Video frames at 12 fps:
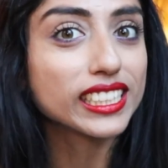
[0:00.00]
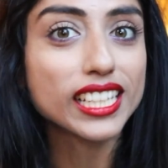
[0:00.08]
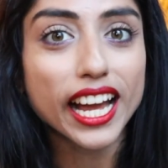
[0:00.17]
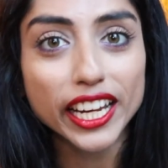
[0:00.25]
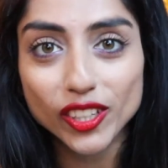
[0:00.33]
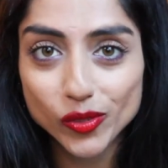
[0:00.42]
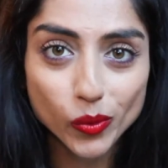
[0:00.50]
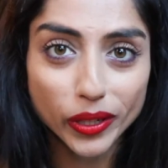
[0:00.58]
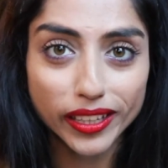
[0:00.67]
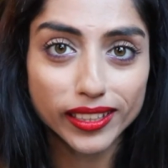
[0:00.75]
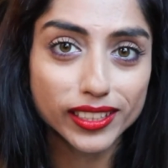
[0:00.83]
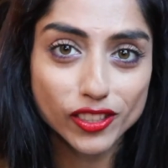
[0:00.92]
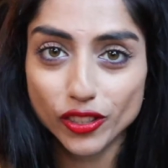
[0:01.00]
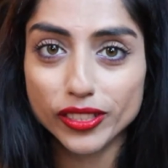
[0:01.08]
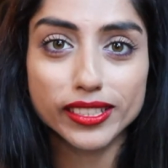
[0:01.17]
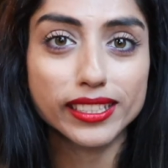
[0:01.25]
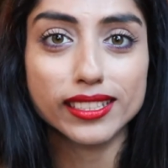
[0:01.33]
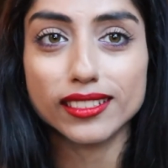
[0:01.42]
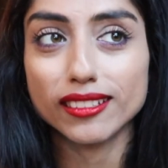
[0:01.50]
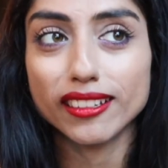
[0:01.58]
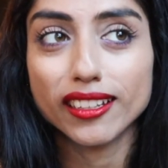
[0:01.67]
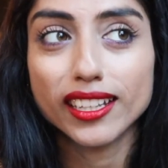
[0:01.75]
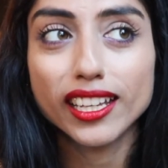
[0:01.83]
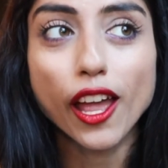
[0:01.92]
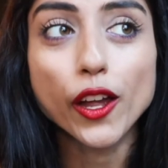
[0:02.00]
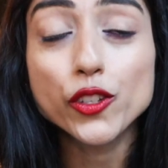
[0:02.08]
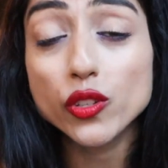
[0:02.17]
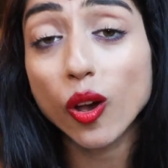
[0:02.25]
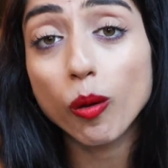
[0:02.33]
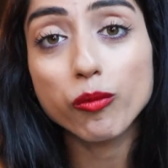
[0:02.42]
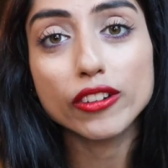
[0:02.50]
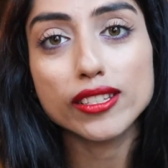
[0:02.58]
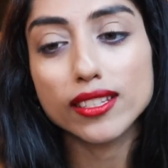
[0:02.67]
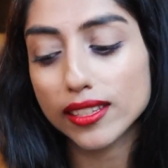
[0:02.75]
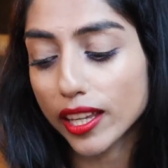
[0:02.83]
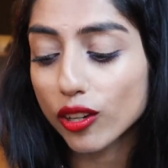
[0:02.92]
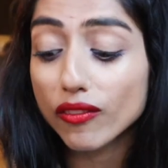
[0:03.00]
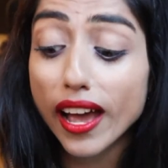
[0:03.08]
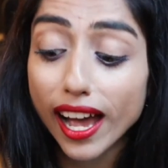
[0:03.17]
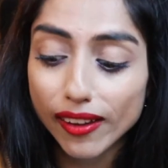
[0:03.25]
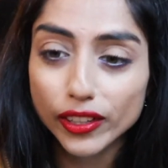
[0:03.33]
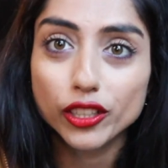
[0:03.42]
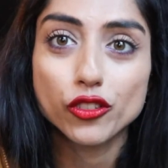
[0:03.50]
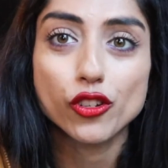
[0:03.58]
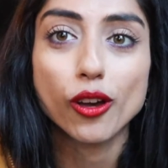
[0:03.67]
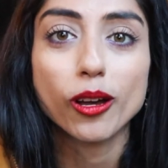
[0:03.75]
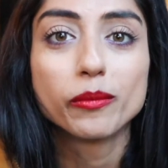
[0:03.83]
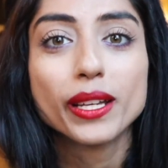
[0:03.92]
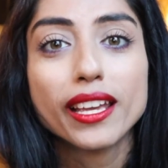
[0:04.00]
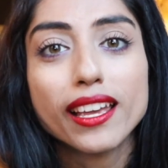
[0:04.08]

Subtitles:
aligned with. It's just a job for the sake of having a job.